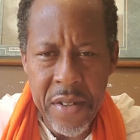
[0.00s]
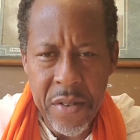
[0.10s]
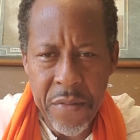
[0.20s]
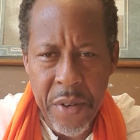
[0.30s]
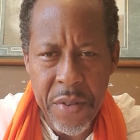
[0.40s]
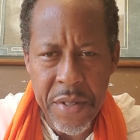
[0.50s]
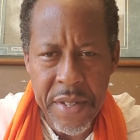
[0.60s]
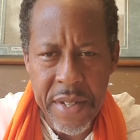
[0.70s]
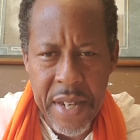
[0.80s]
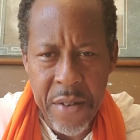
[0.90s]

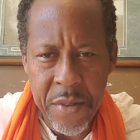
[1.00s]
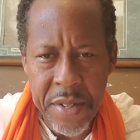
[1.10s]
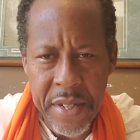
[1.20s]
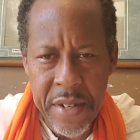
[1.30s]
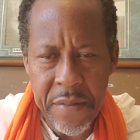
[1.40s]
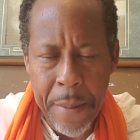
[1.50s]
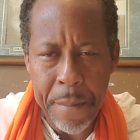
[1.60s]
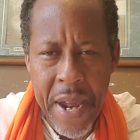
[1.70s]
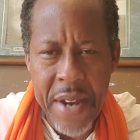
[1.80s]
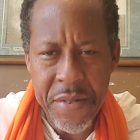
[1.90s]
University and received a
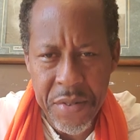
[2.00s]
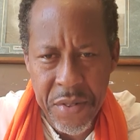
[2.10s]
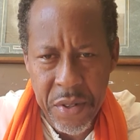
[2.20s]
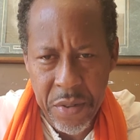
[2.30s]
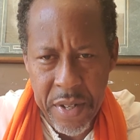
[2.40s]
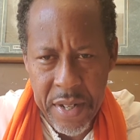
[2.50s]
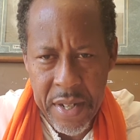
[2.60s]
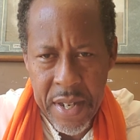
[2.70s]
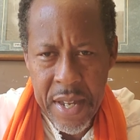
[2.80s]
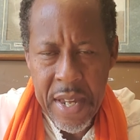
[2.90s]
master's degree
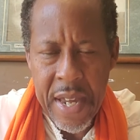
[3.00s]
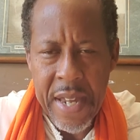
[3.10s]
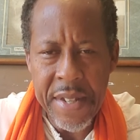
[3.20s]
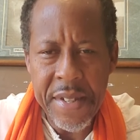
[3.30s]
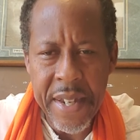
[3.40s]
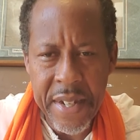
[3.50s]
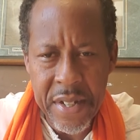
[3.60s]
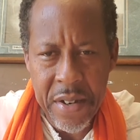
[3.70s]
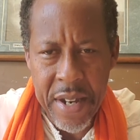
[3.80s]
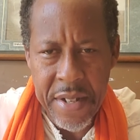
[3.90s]
in
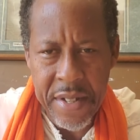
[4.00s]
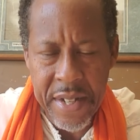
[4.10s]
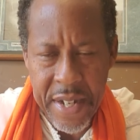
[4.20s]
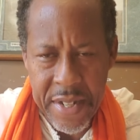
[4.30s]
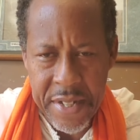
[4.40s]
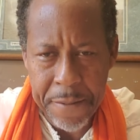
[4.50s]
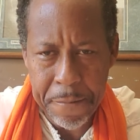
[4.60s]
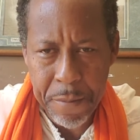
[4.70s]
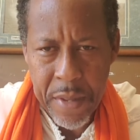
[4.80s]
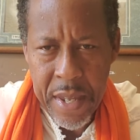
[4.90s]
secondary education.
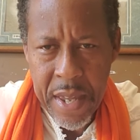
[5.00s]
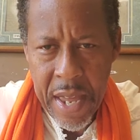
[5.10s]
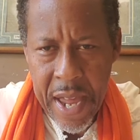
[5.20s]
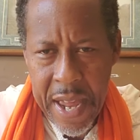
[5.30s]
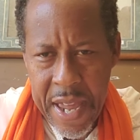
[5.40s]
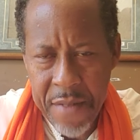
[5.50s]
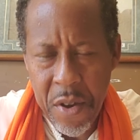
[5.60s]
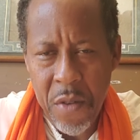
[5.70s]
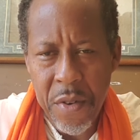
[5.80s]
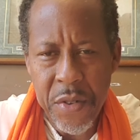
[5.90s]
I have
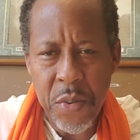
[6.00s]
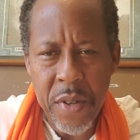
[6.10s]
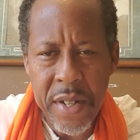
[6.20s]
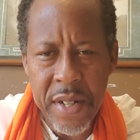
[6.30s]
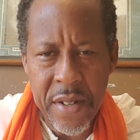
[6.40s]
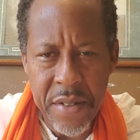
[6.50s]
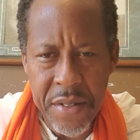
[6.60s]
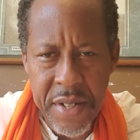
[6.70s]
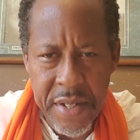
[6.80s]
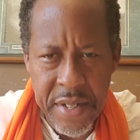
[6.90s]
over 20 years
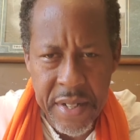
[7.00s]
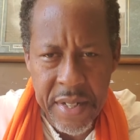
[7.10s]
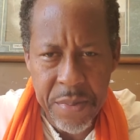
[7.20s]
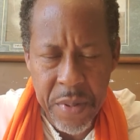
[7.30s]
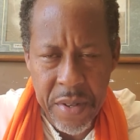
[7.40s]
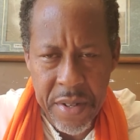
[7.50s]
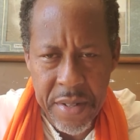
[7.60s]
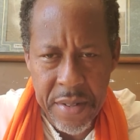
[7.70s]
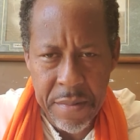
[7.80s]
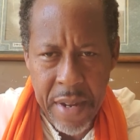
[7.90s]
teaching
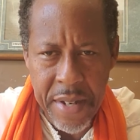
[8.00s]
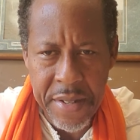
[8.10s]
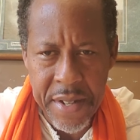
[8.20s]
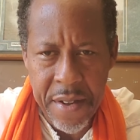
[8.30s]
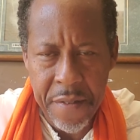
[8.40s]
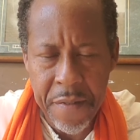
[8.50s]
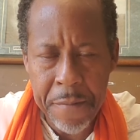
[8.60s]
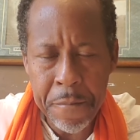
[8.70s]
experience myself.